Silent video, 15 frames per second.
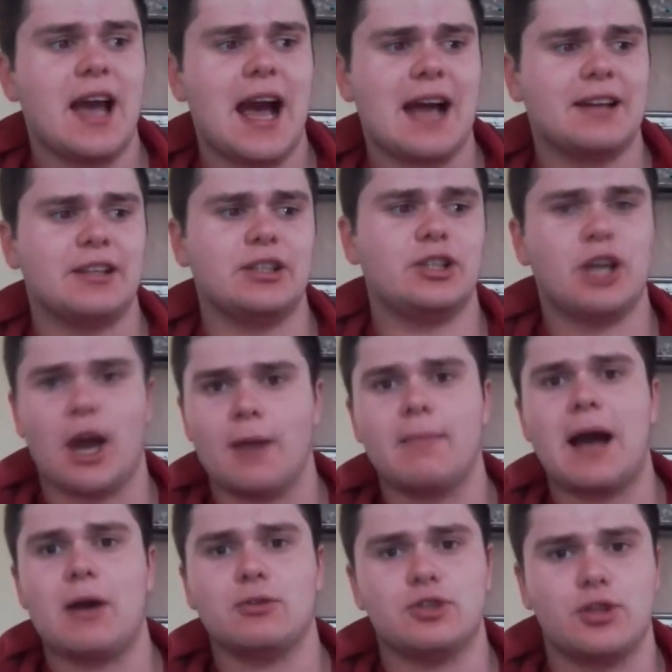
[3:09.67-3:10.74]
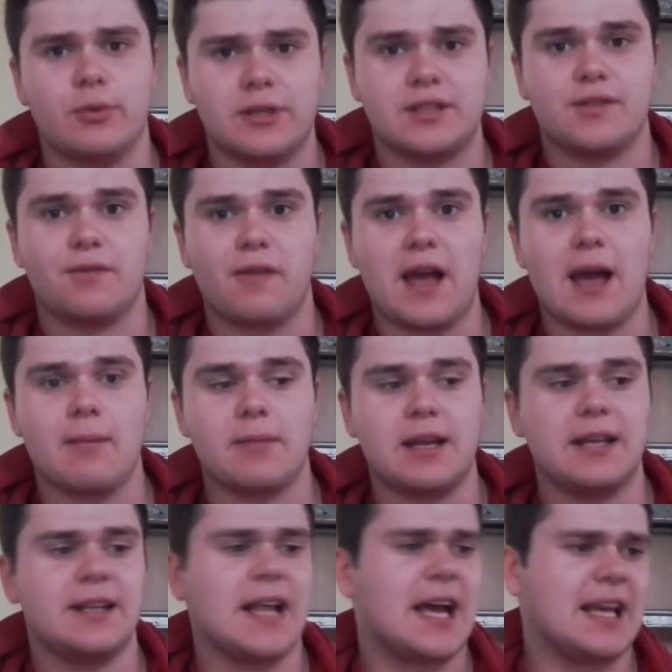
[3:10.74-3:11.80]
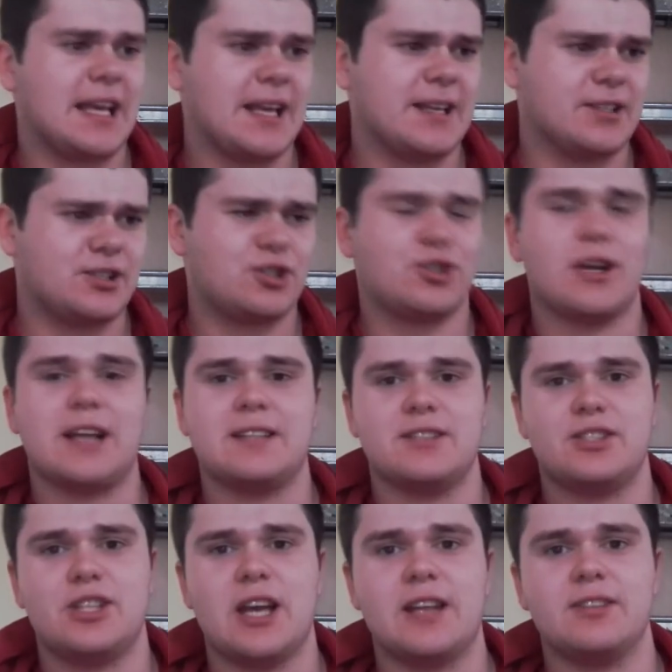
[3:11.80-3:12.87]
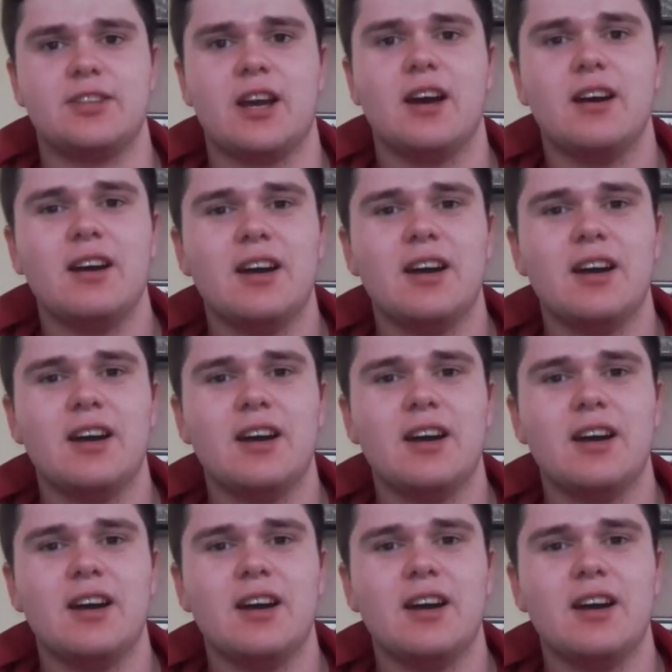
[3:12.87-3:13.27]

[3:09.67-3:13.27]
and come out to his family that he is transgender?